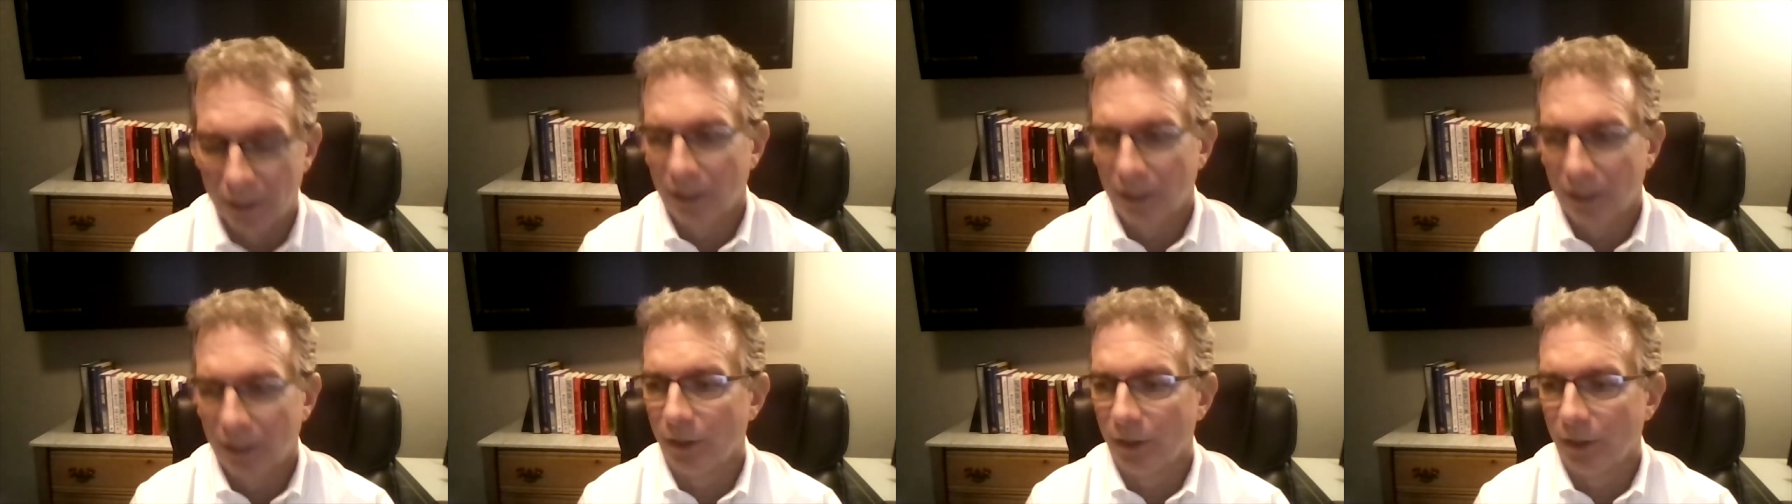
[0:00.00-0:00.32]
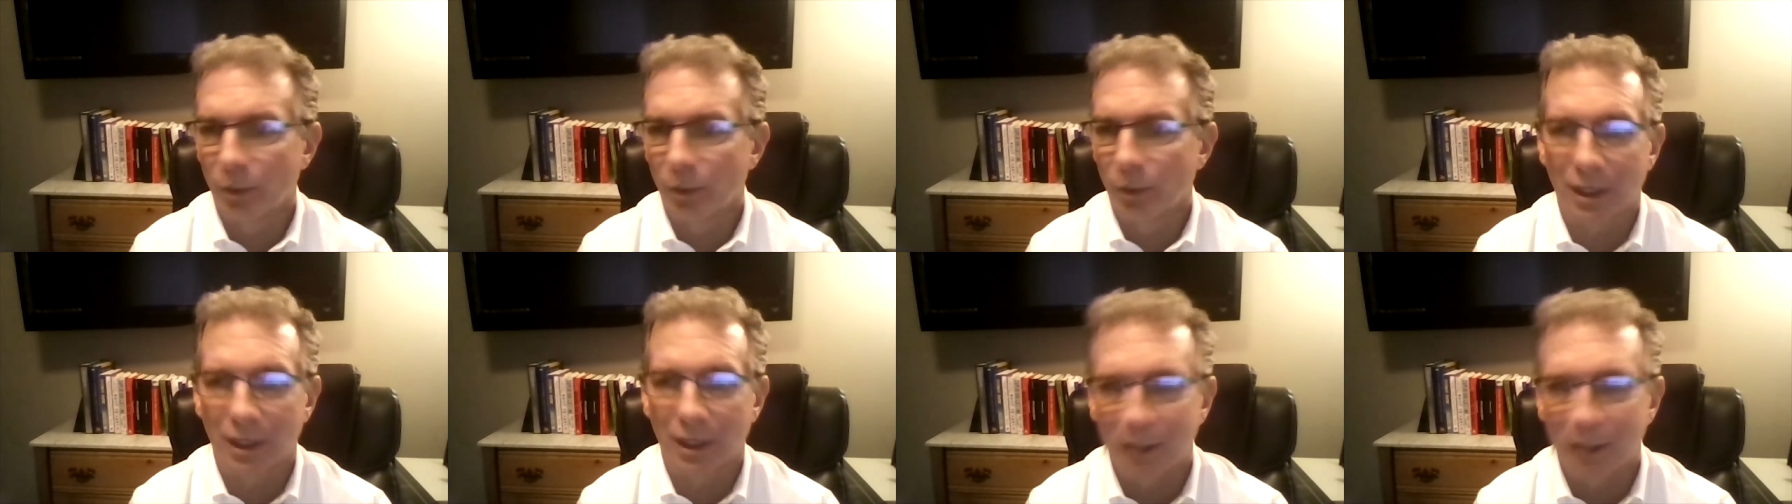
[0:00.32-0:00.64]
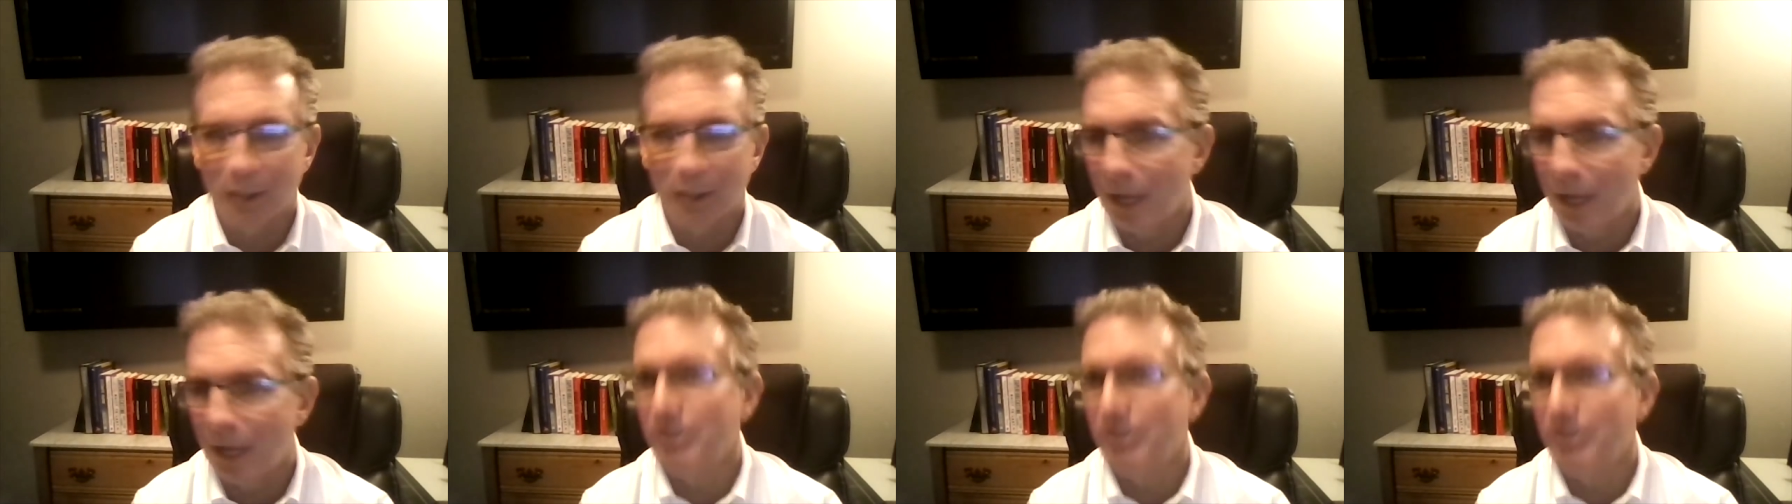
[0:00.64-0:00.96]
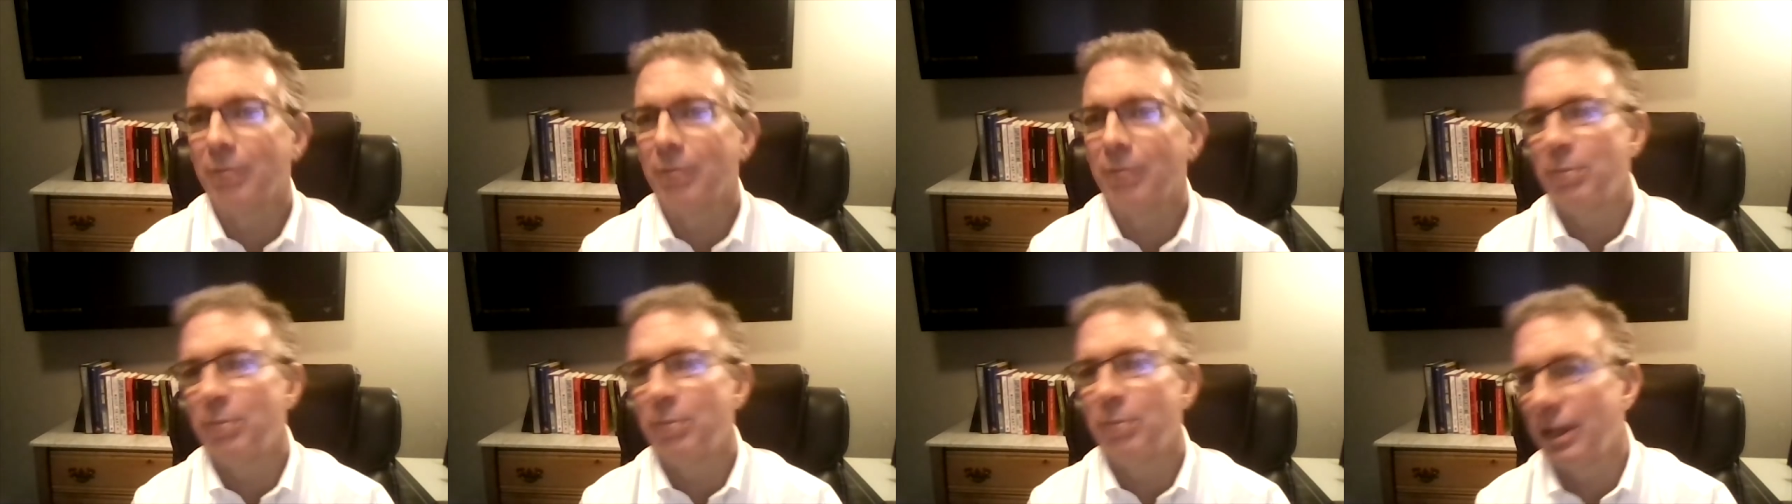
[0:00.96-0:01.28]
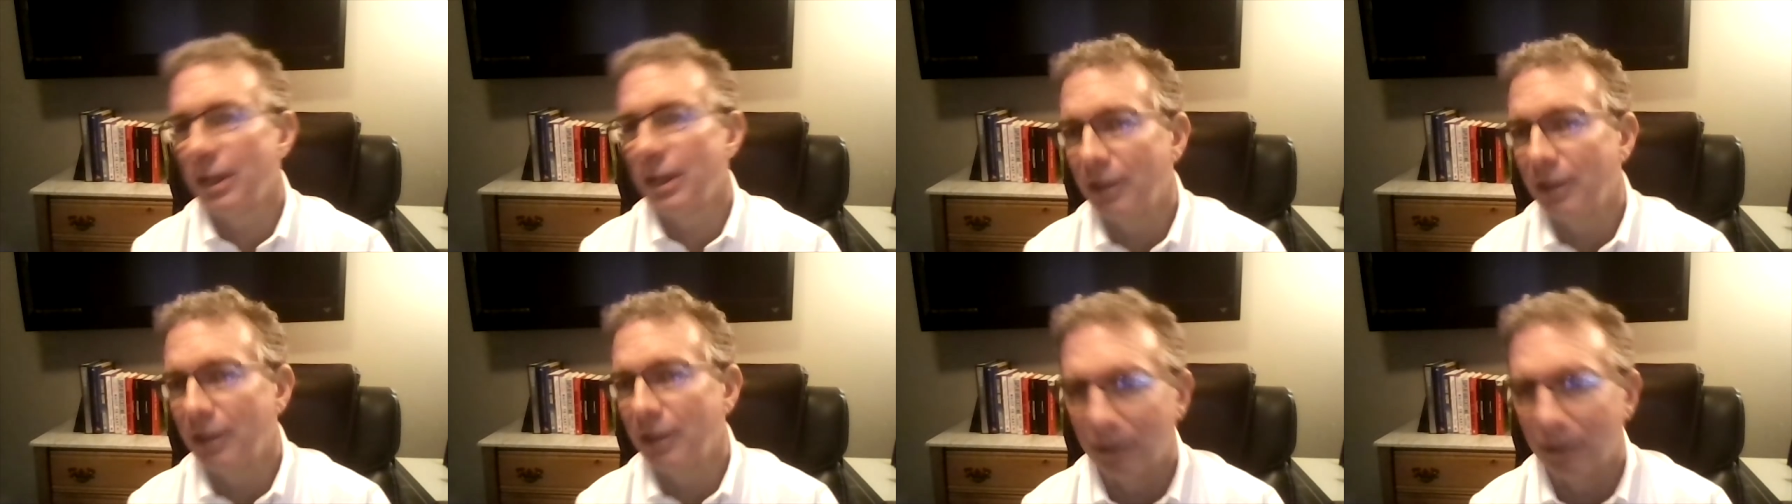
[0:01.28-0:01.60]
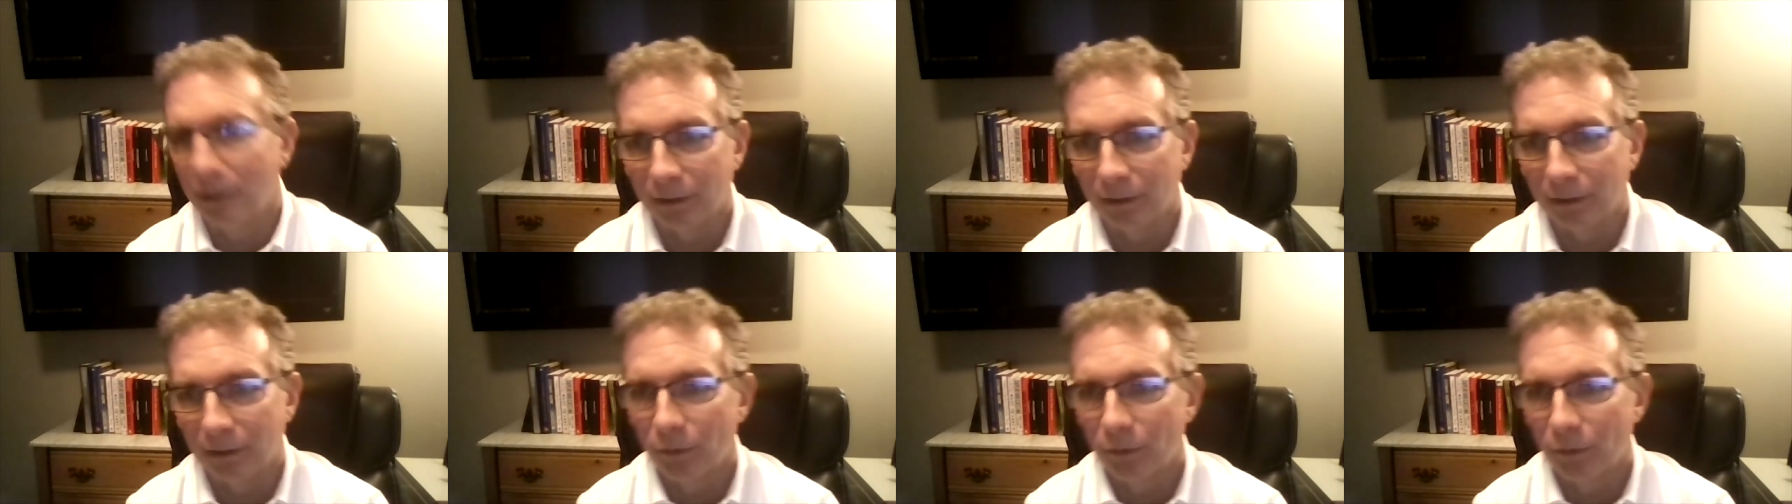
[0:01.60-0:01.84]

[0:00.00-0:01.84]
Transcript: And they were like climbing in bed and